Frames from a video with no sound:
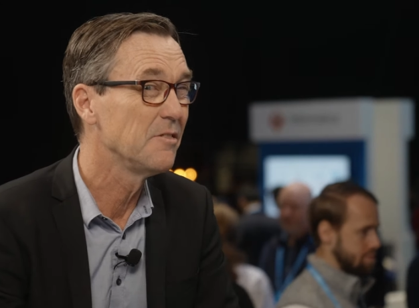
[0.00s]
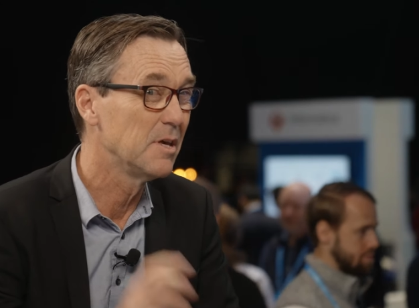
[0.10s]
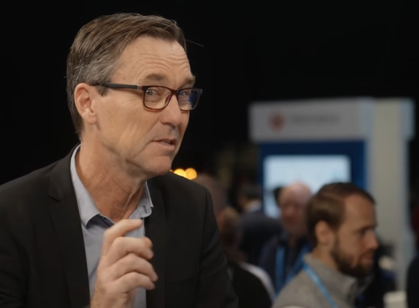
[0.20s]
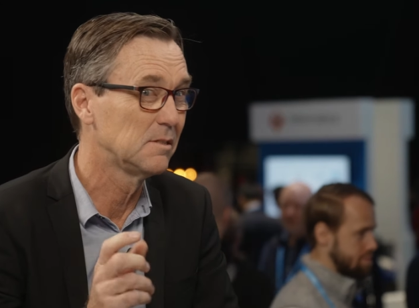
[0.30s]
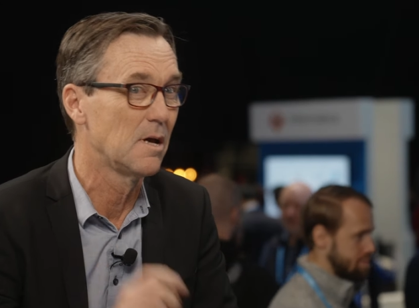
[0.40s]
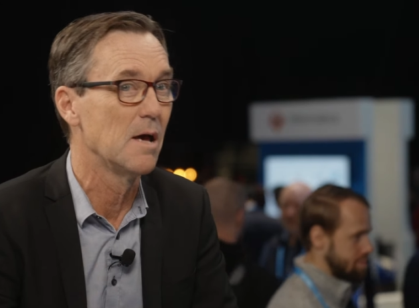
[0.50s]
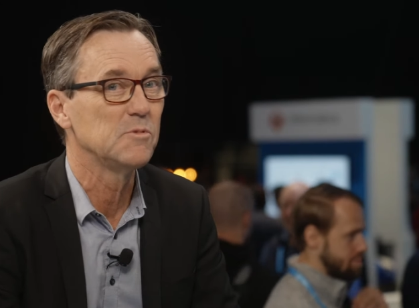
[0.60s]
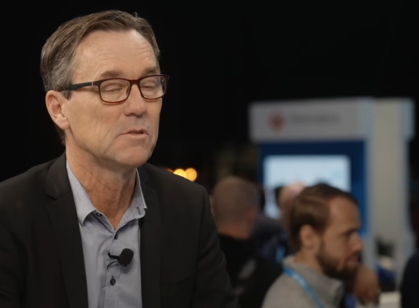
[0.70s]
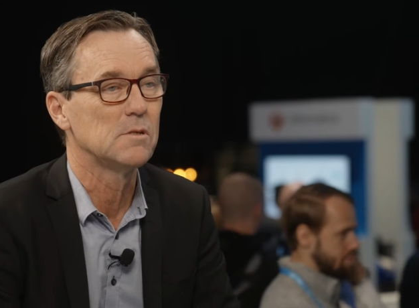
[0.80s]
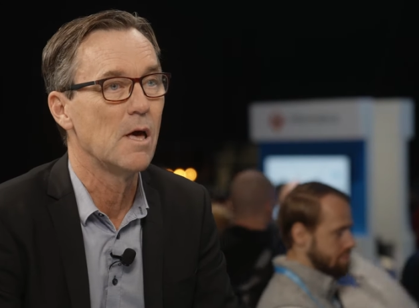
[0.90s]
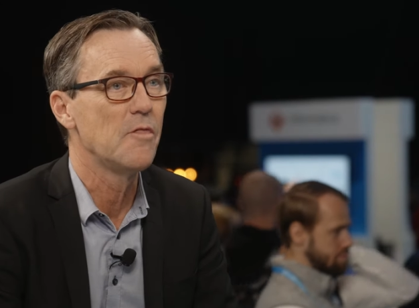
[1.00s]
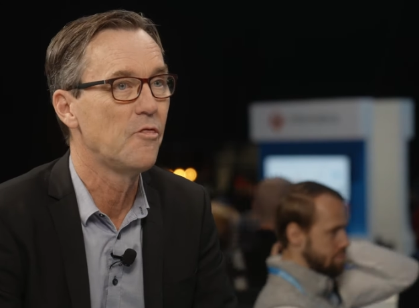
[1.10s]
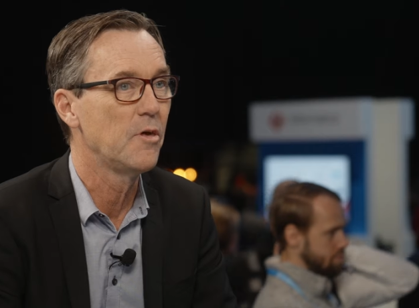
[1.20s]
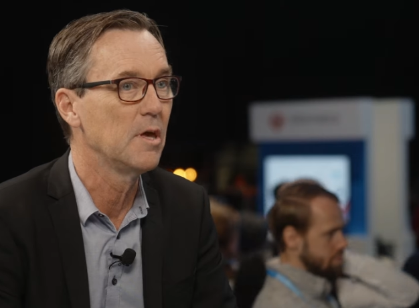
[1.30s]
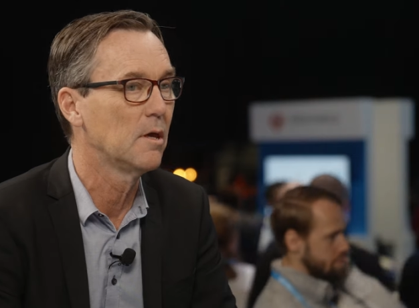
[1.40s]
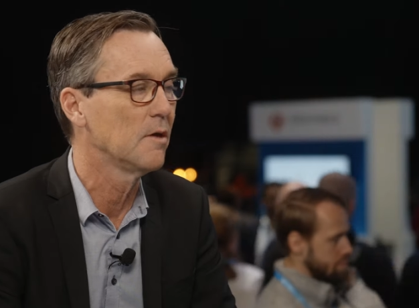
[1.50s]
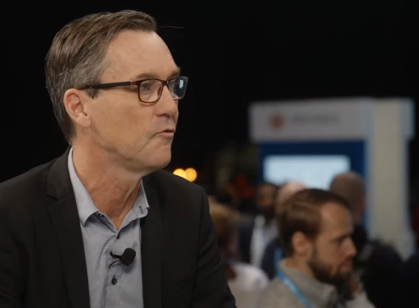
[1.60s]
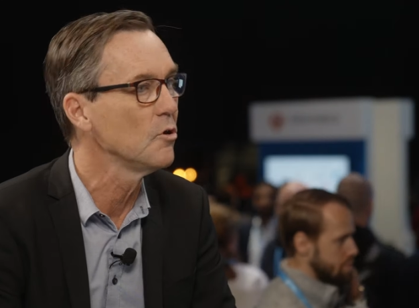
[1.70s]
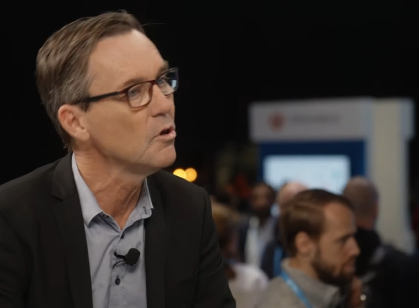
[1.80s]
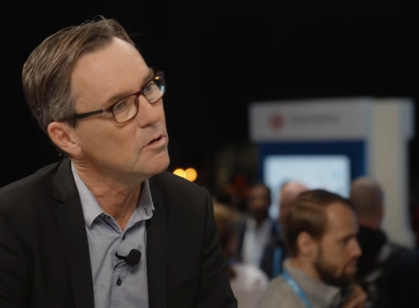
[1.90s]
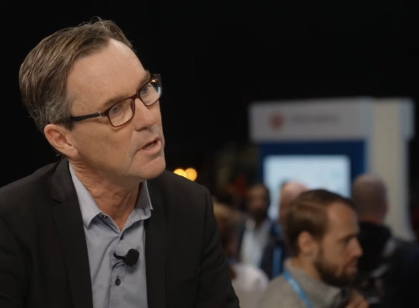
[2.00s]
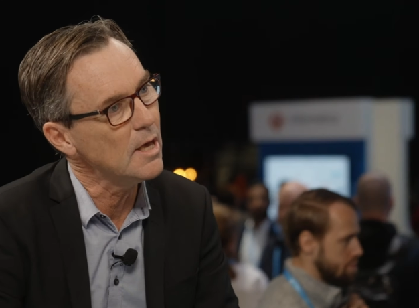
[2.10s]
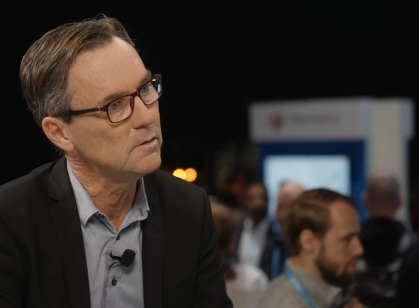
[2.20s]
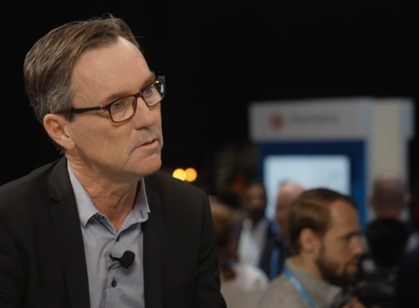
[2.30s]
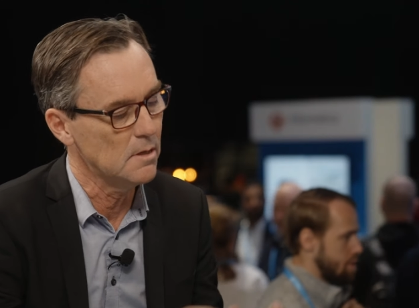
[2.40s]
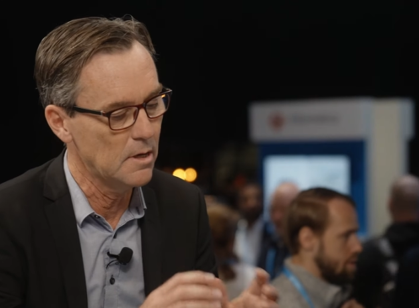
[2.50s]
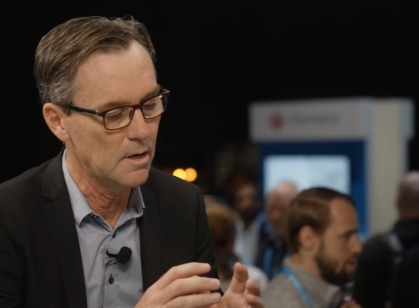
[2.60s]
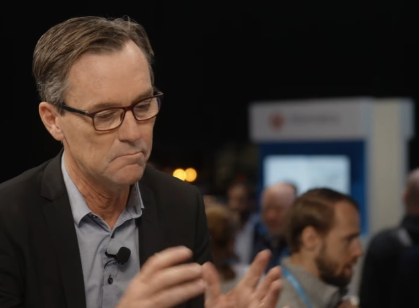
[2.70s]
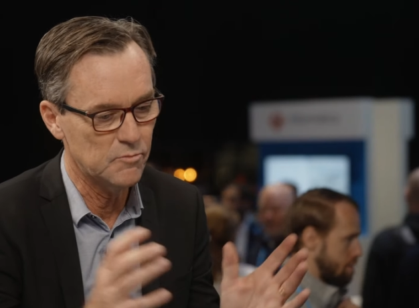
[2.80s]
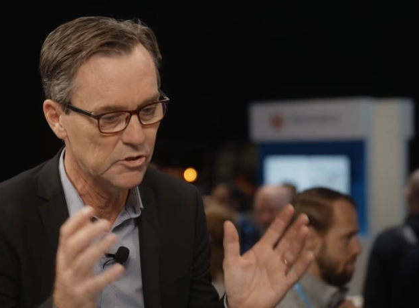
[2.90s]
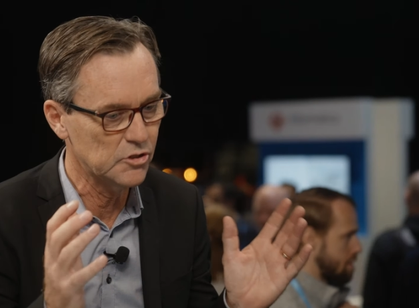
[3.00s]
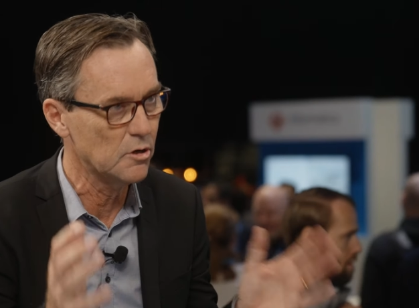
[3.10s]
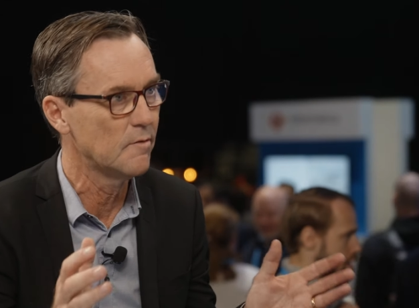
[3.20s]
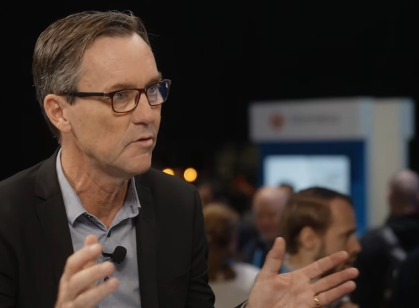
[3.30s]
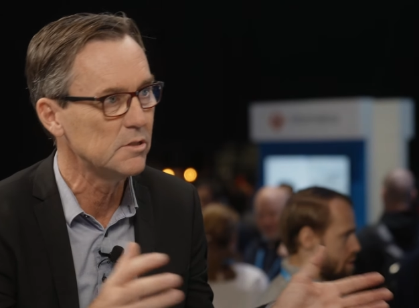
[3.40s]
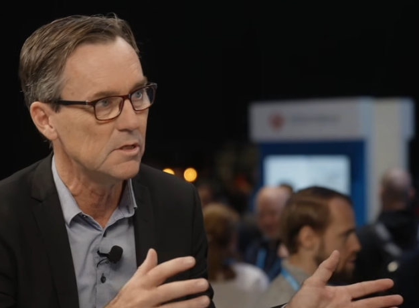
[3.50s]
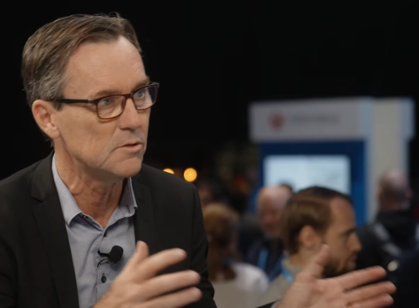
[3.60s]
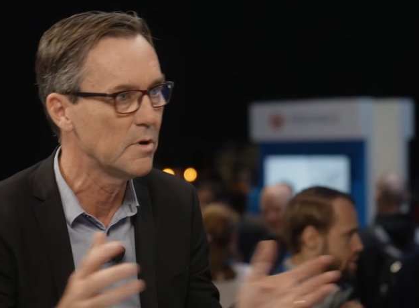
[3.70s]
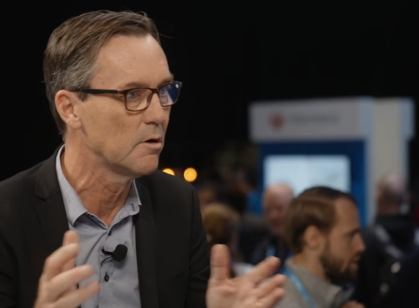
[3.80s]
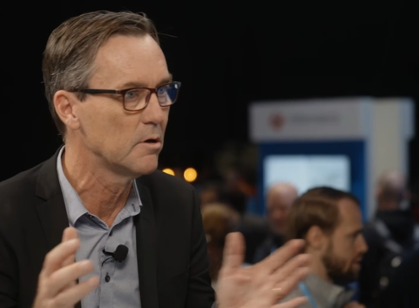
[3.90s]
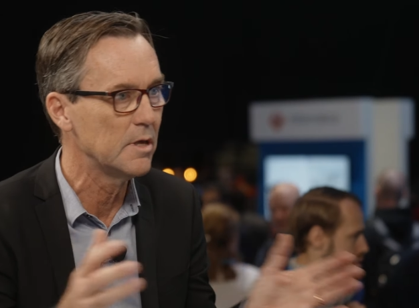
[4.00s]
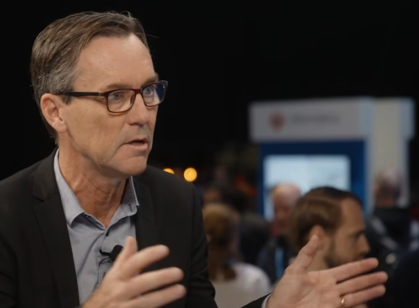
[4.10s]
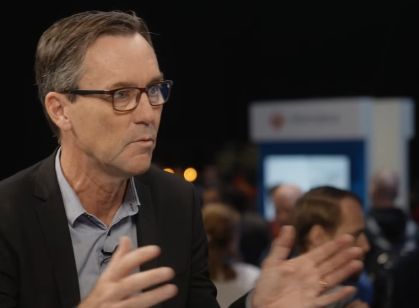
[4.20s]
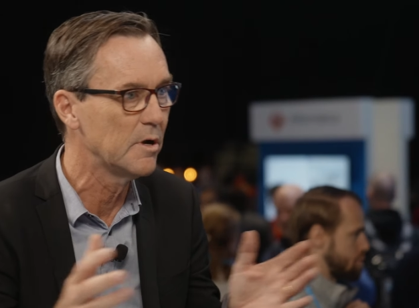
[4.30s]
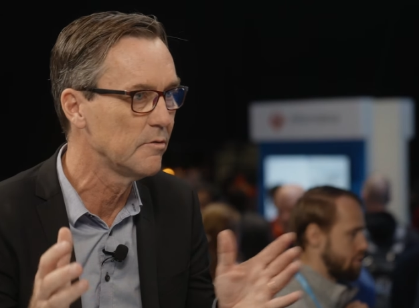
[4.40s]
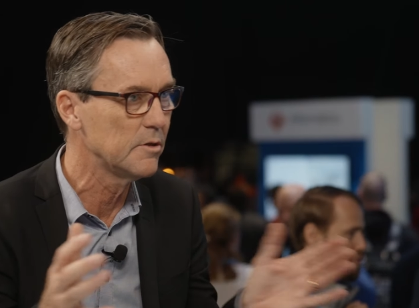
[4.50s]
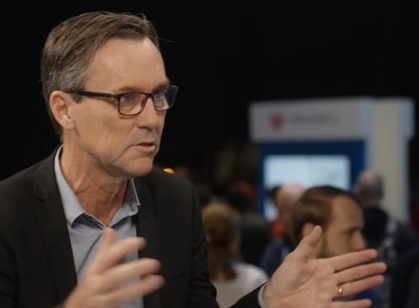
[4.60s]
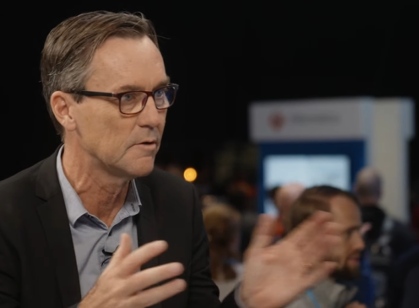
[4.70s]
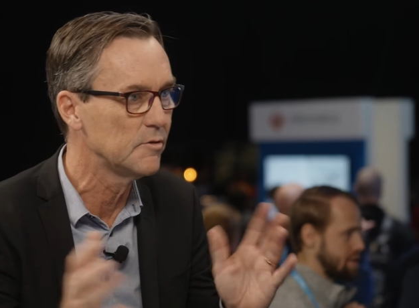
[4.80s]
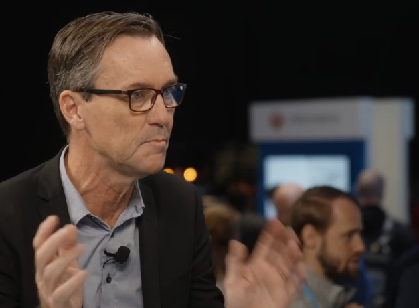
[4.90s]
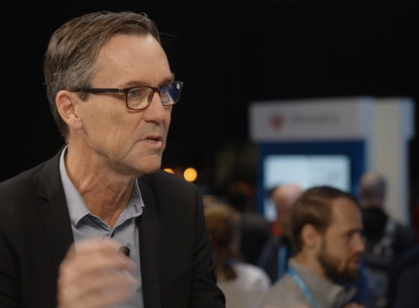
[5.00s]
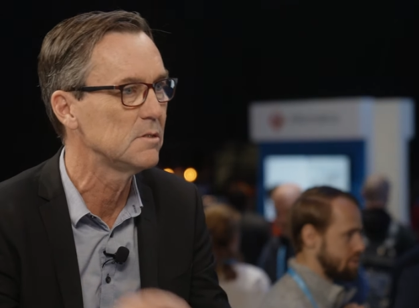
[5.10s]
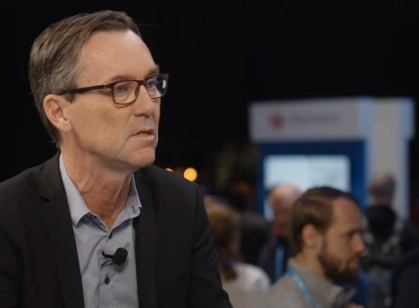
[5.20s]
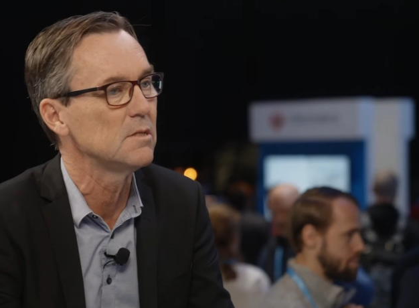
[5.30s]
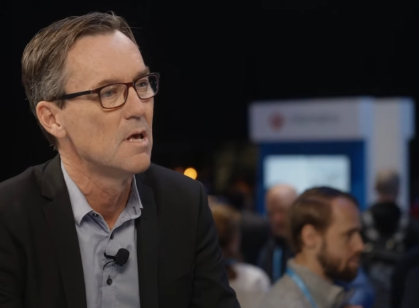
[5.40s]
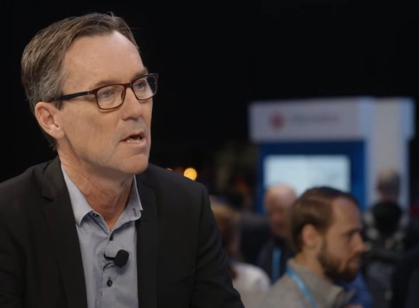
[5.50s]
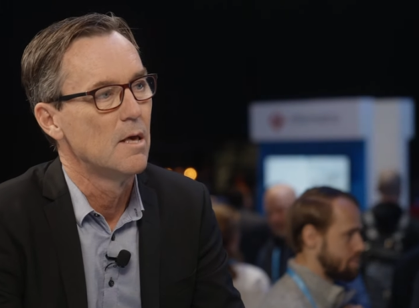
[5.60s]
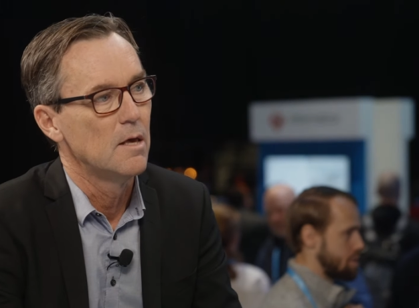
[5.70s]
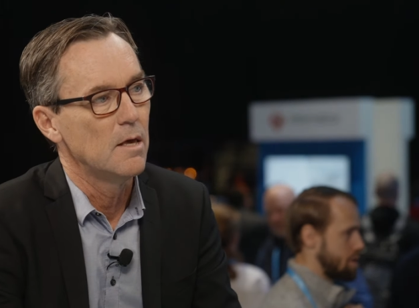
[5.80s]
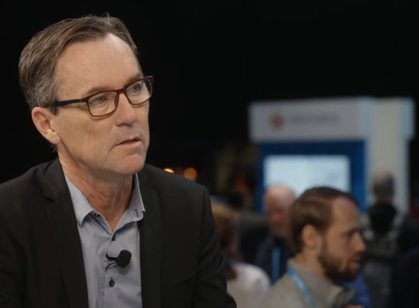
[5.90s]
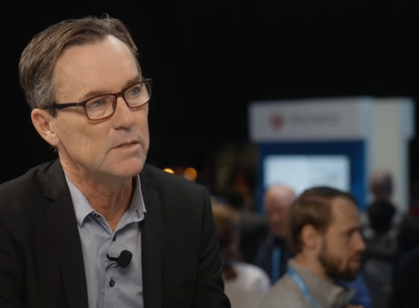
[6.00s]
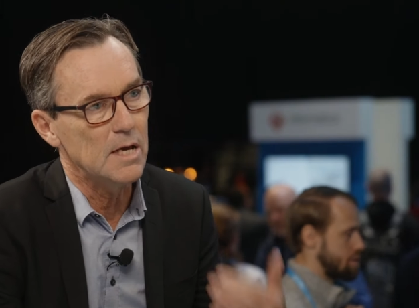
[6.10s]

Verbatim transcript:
Speaker 1: in these times, I think if you look at um, the services we are in, we're in the service business. It's